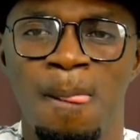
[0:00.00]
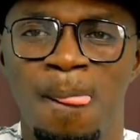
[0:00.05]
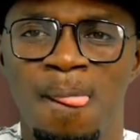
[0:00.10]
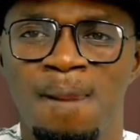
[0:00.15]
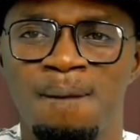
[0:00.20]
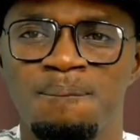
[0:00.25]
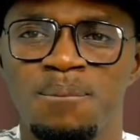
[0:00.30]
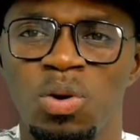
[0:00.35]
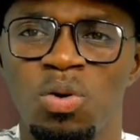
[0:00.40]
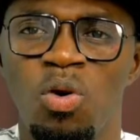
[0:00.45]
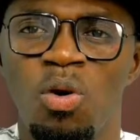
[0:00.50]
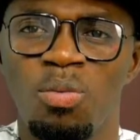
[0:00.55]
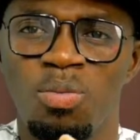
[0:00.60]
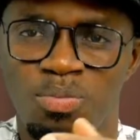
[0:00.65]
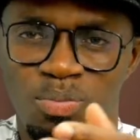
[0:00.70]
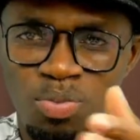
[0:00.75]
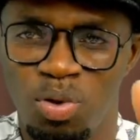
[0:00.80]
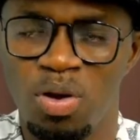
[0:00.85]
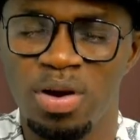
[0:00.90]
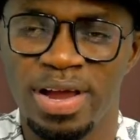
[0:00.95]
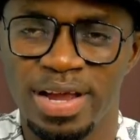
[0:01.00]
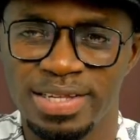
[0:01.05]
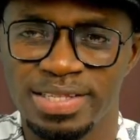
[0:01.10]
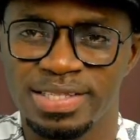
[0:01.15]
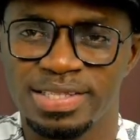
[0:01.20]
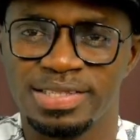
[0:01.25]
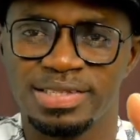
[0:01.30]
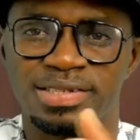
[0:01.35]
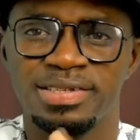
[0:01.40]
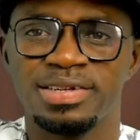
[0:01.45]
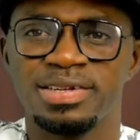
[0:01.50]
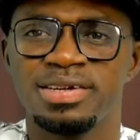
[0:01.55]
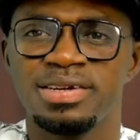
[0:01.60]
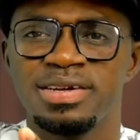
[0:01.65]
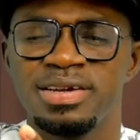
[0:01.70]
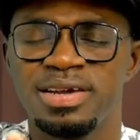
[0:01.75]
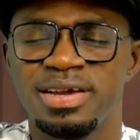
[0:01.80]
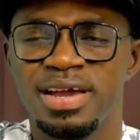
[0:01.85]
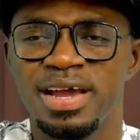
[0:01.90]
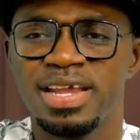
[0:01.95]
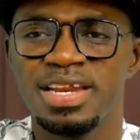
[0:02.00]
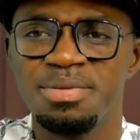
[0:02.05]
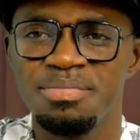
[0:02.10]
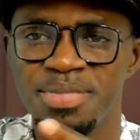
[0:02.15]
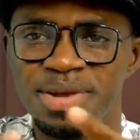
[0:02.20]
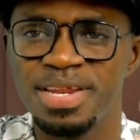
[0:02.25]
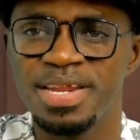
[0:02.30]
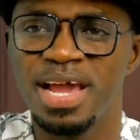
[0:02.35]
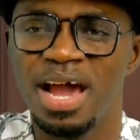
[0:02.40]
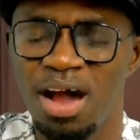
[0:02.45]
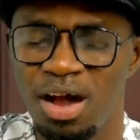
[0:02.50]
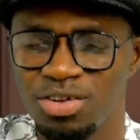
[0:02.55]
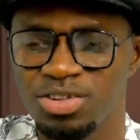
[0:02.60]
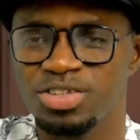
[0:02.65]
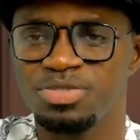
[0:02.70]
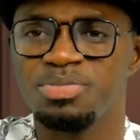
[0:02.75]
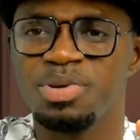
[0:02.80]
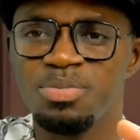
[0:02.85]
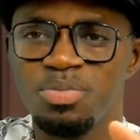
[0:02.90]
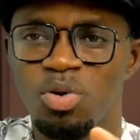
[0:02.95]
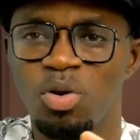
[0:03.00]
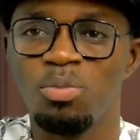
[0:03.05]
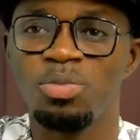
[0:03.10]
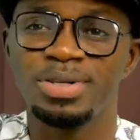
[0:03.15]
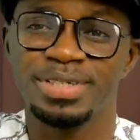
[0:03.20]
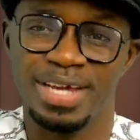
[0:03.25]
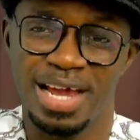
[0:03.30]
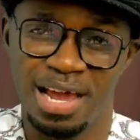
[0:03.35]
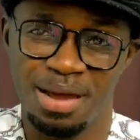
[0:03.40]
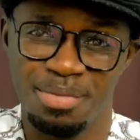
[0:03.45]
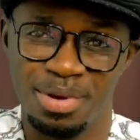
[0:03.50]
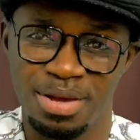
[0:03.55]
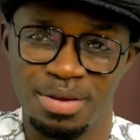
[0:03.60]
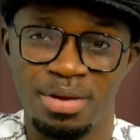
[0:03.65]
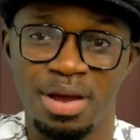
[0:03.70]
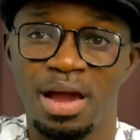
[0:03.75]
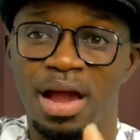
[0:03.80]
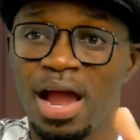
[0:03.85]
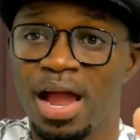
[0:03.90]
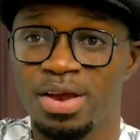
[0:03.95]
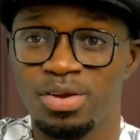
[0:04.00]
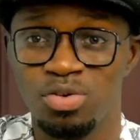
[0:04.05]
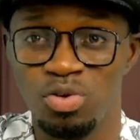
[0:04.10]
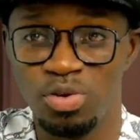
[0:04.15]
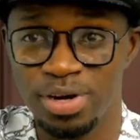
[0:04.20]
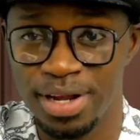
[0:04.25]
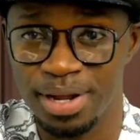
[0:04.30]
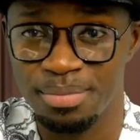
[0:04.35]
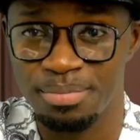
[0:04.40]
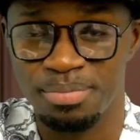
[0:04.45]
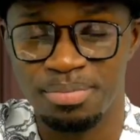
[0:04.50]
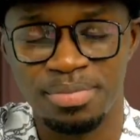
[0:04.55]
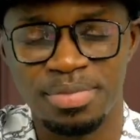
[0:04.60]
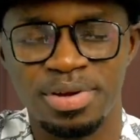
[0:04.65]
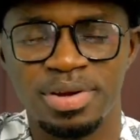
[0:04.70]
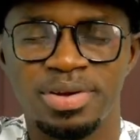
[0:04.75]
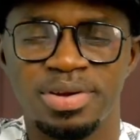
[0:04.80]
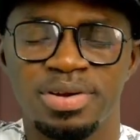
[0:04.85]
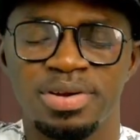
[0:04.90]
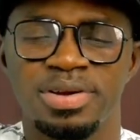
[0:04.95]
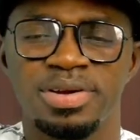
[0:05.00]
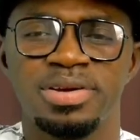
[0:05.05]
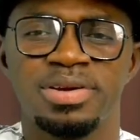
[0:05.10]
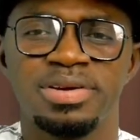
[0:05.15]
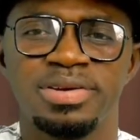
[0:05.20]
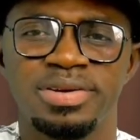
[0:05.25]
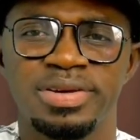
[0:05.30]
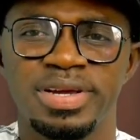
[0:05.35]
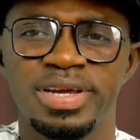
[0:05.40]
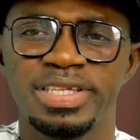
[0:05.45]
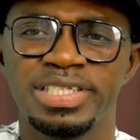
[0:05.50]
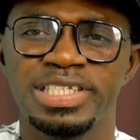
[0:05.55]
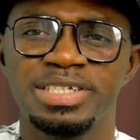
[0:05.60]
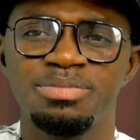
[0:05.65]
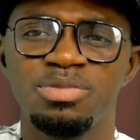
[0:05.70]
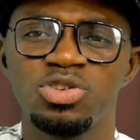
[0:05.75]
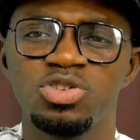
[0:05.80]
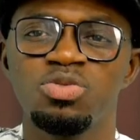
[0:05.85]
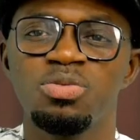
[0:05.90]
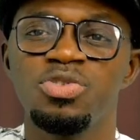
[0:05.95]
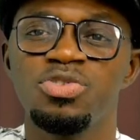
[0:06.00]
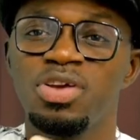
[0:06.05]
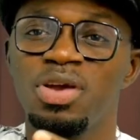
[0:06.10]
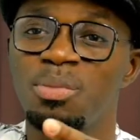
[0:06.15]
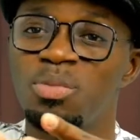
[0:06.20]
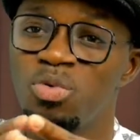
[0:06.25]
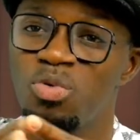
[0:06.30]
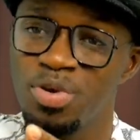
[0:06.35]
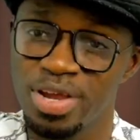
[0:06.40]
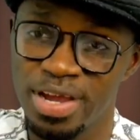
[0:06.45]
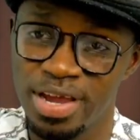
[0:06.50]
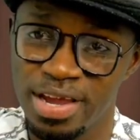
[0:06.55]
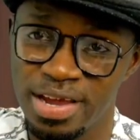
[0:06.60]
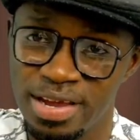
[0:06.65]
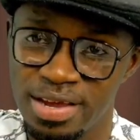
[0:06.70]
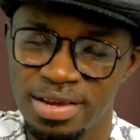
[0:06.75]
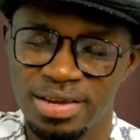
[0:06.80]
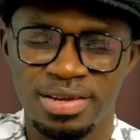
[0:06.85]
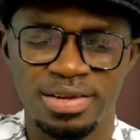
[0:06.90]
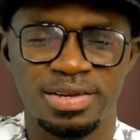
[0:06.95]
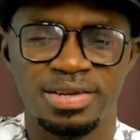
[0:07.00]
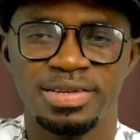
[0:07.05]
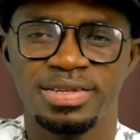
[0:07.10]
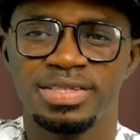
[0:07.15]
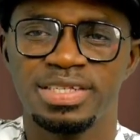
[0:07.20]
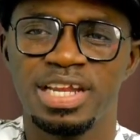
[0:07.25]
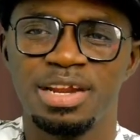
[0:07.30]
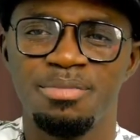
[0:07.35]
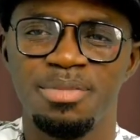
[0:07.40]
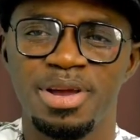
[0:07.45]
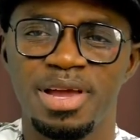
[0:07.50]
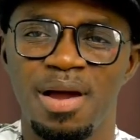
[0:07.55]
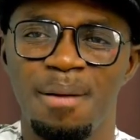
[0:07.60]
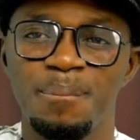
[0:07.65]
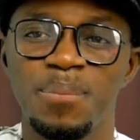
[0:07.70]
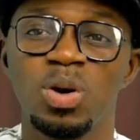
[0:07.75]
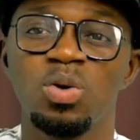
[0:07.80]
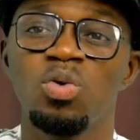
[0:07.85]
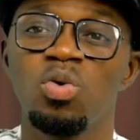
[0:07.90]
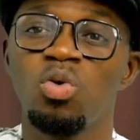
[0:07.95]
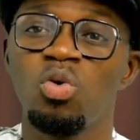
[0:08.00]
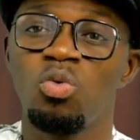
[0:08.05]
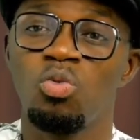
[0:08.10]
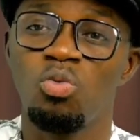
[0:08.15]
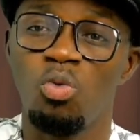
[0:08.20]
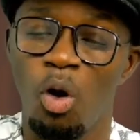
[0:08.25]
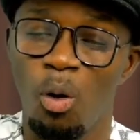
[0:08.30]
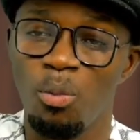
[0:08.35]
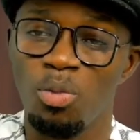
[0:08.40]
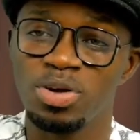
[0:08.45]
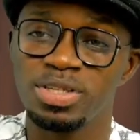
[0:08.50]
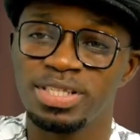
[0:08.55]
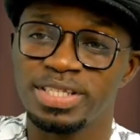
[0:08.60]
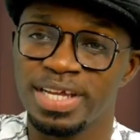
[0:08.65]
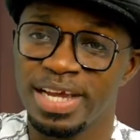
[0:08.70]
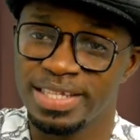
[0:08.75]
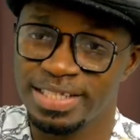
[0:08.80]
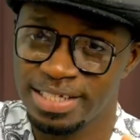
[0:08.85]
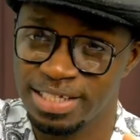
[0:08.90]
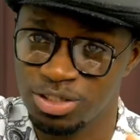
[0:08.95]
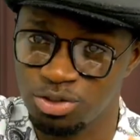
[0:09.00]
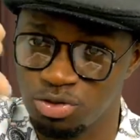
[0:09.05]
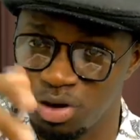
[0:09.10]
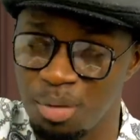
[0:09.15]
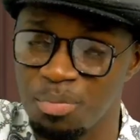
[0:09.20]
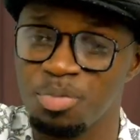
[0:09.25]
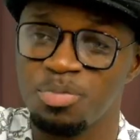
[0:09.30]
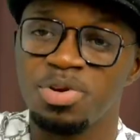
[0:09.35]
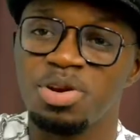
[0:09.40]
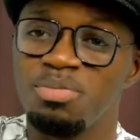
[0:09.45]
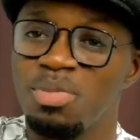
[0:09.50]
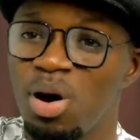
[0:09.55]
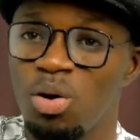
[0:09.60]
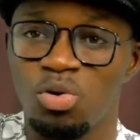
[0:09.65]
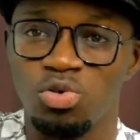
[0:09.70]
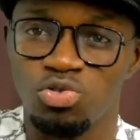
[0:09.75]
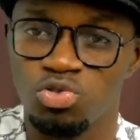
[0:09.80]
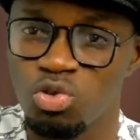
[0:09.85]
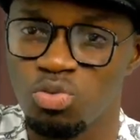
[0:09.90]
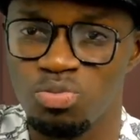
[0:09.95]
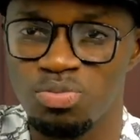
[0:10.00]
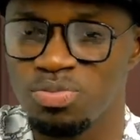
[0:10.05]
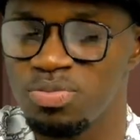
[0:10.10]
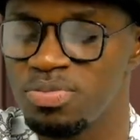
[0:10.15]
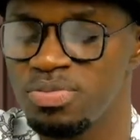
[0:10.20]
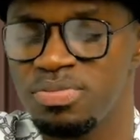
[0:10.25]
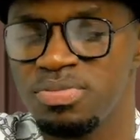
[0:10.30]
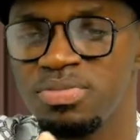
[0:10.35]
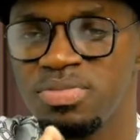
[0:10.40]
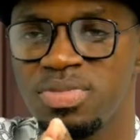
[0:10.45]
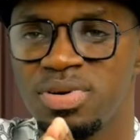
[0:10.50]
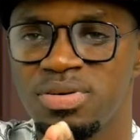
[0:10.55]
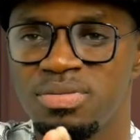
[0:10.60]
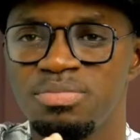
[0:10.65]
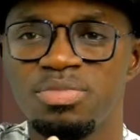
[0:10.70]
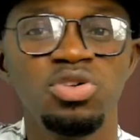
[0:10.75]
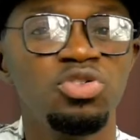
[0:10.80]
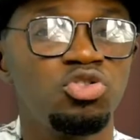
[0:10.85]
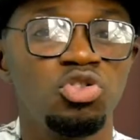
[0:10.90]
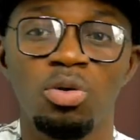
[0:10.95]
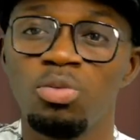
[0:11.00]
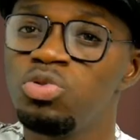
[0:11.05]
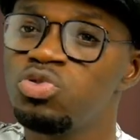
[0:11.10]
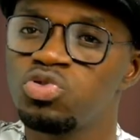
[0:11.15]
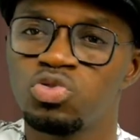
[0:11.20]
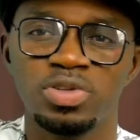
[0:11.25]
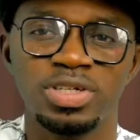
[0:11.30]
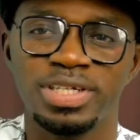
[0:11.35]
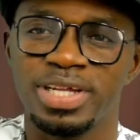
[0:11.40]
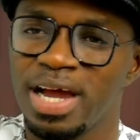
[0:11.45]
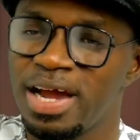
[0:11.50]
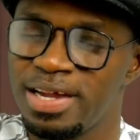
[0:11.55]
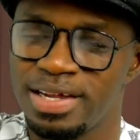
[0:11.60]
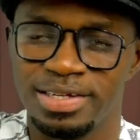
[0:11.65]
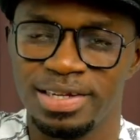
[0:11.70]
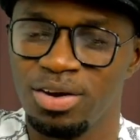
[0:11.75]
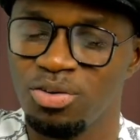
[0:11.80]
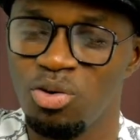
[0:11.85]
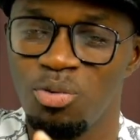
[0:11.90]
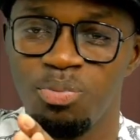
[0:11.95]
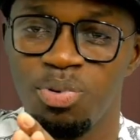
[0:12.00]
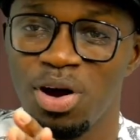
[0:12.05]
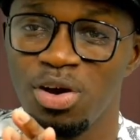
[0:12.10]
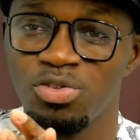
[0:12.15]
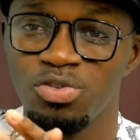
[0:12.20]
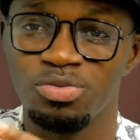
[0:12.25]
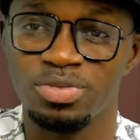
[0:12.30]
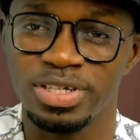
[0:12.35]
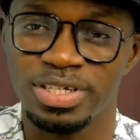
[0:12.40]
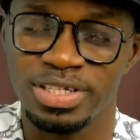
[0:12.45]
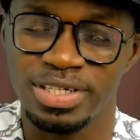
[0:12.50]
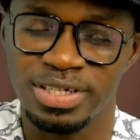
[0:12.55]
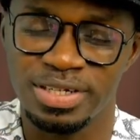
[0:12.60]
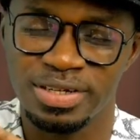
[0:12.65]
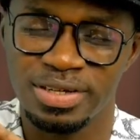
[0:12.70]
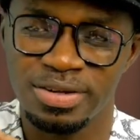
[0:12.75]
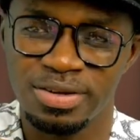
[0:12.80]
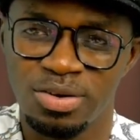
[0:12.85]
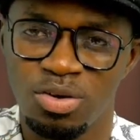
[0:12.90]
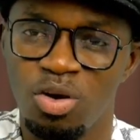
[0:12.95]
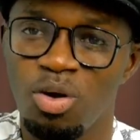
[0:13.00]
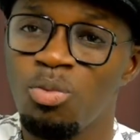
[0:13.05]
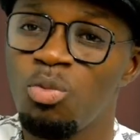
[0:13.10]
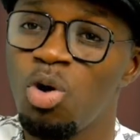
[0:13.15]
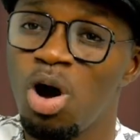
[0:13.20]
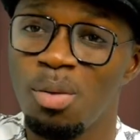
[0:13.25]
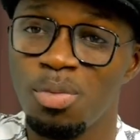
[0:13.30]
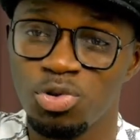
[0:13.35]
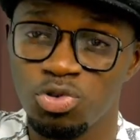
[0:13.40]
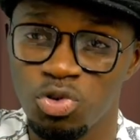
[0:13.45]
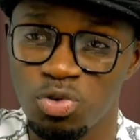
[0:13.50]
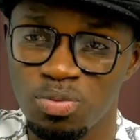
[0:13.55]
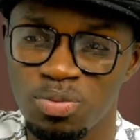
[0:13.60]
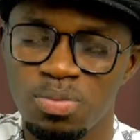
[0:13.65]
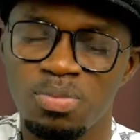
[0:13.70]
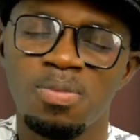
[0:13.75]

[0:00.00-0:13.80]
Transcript: me bloggers, any media house may blow more time. I know them. It means me shame who ye said a bear mean or one set trap binimacutum. Mean to moon so that Yanko Padumti or more betum.